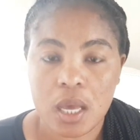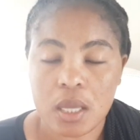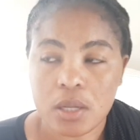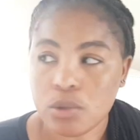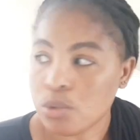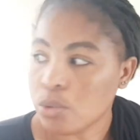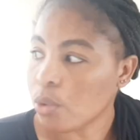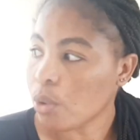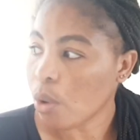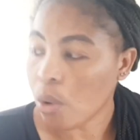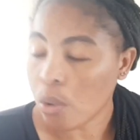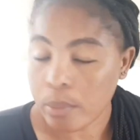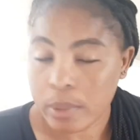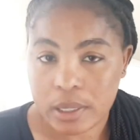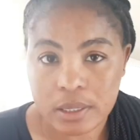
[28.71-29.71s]
and do
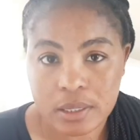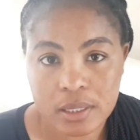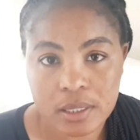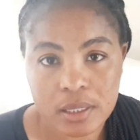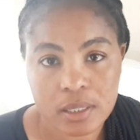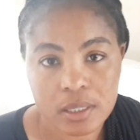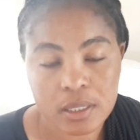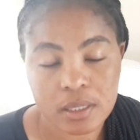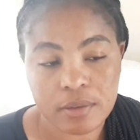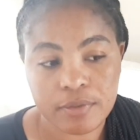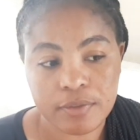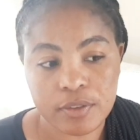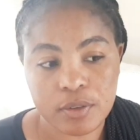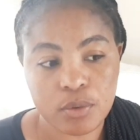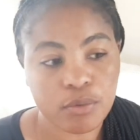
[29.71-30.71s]
comment
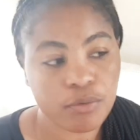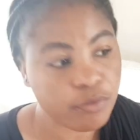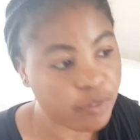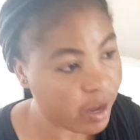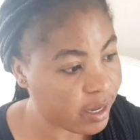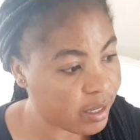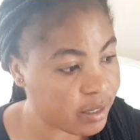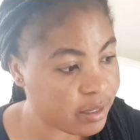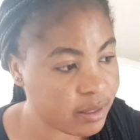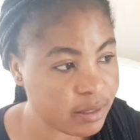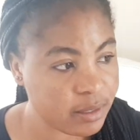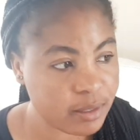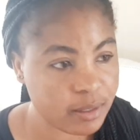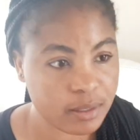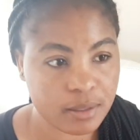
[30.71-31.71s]
if you
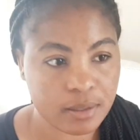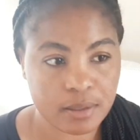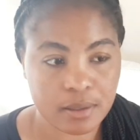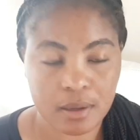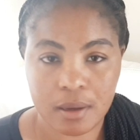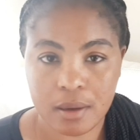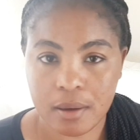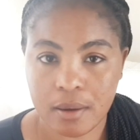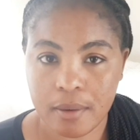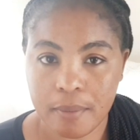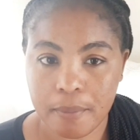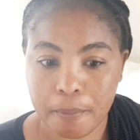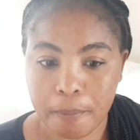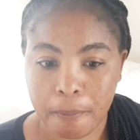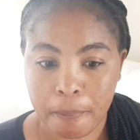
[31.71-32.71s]
find
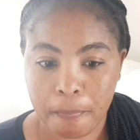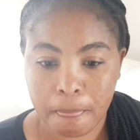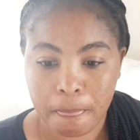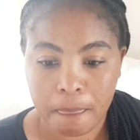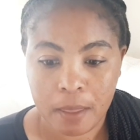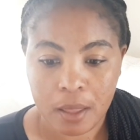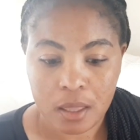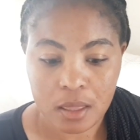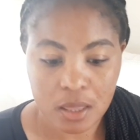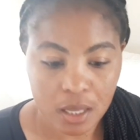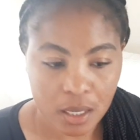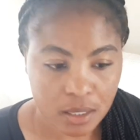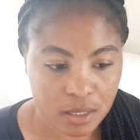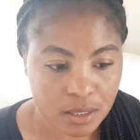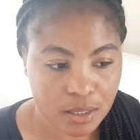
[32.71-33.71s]
um,
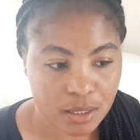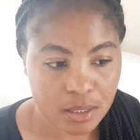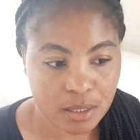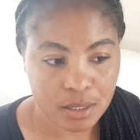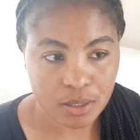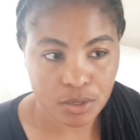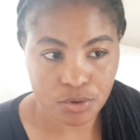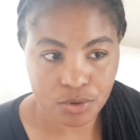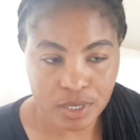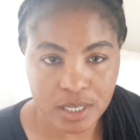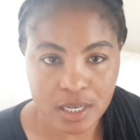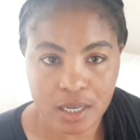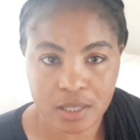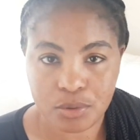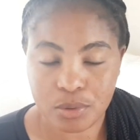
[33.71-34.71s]
that you
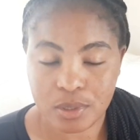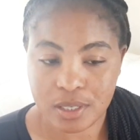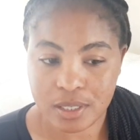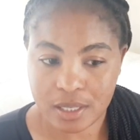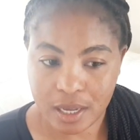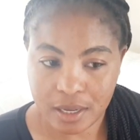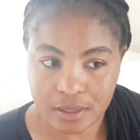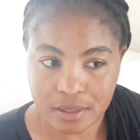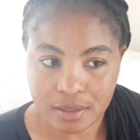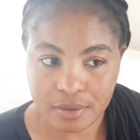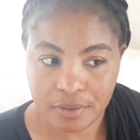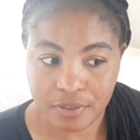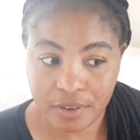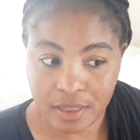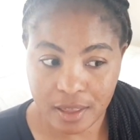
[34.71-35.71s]
need us to
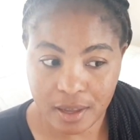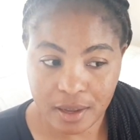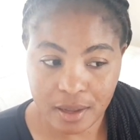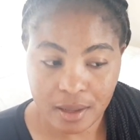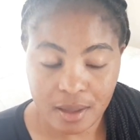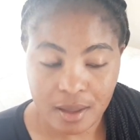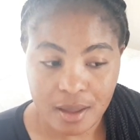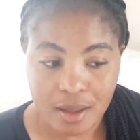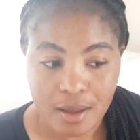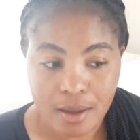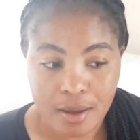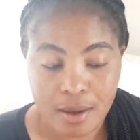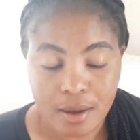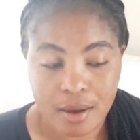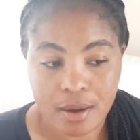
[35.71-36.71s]
discuss further
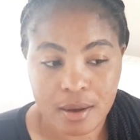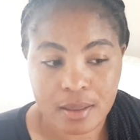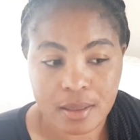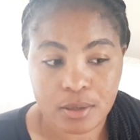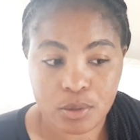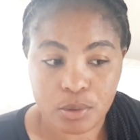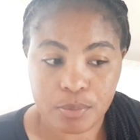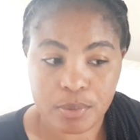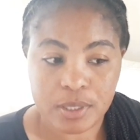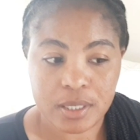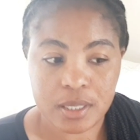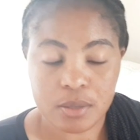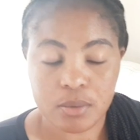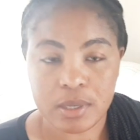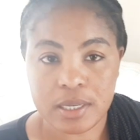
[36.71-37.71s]
uh, the topics
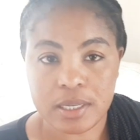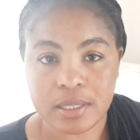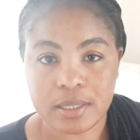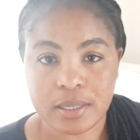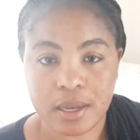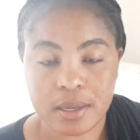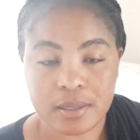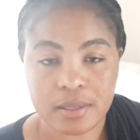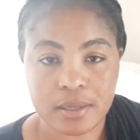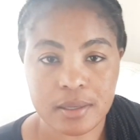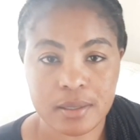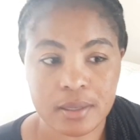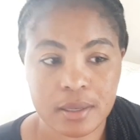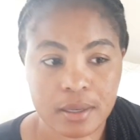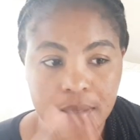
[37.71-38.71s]
that we're
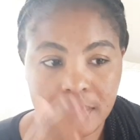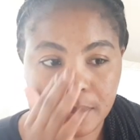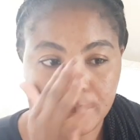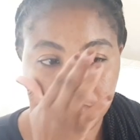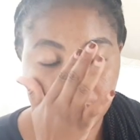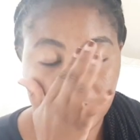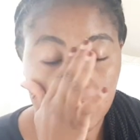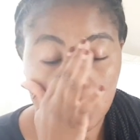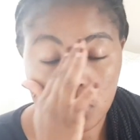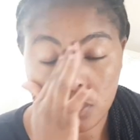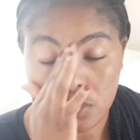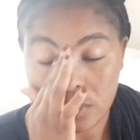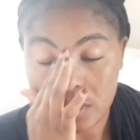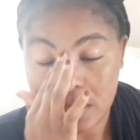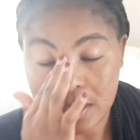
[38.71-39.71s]
discussing um, that
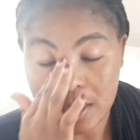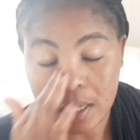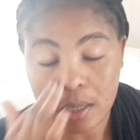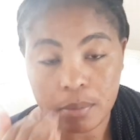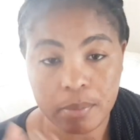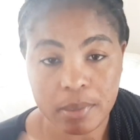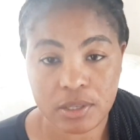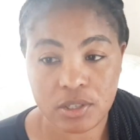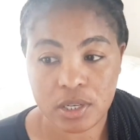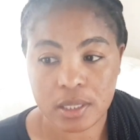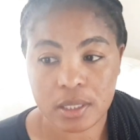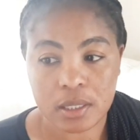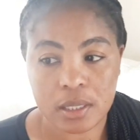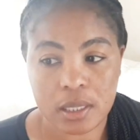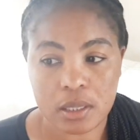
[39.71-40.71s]
would really help my
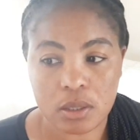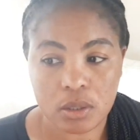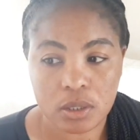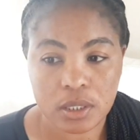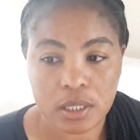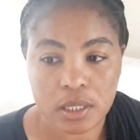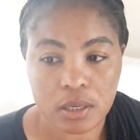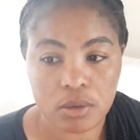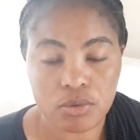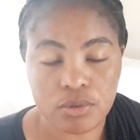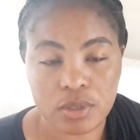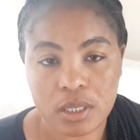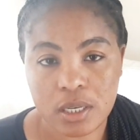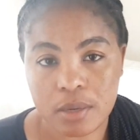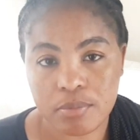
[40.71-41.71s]
channel a lot and I would
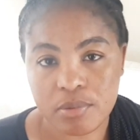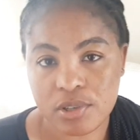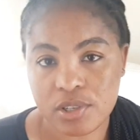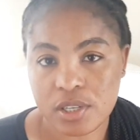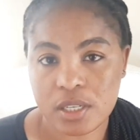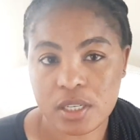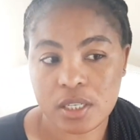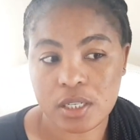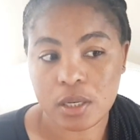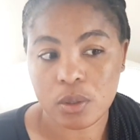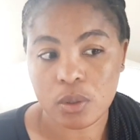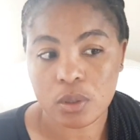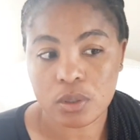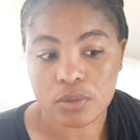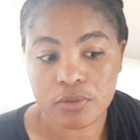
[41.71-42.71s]
really appreciate it
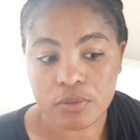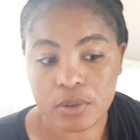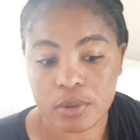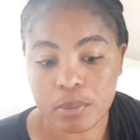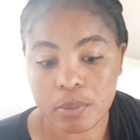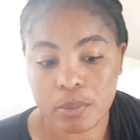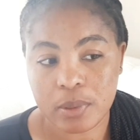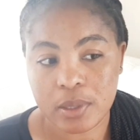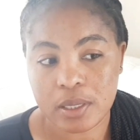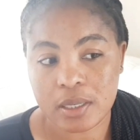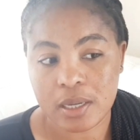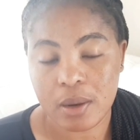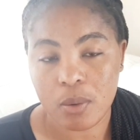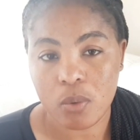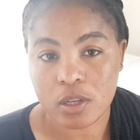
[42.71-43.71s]
a lot for the people
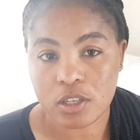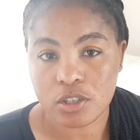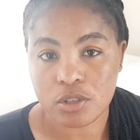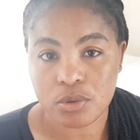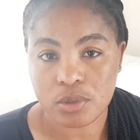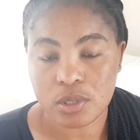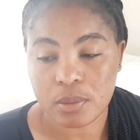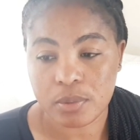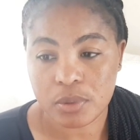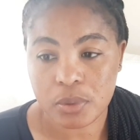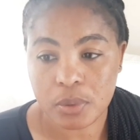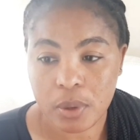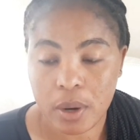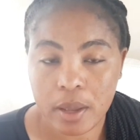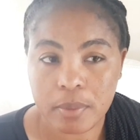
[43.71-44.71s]
that are watching to
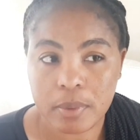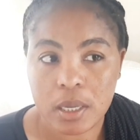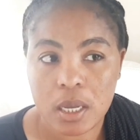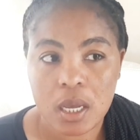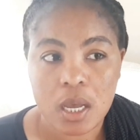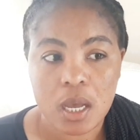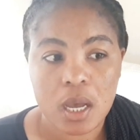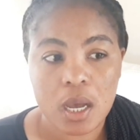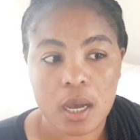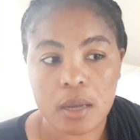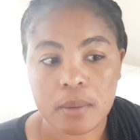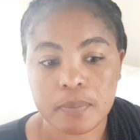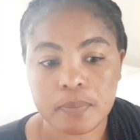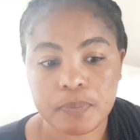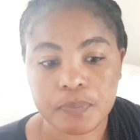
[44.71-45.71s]
subscribe
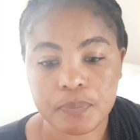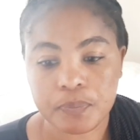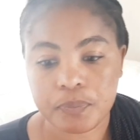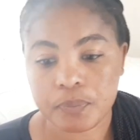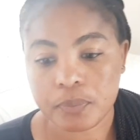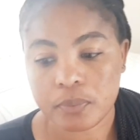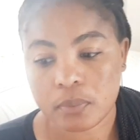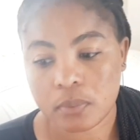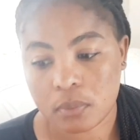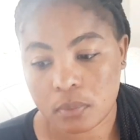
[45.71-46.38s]
um,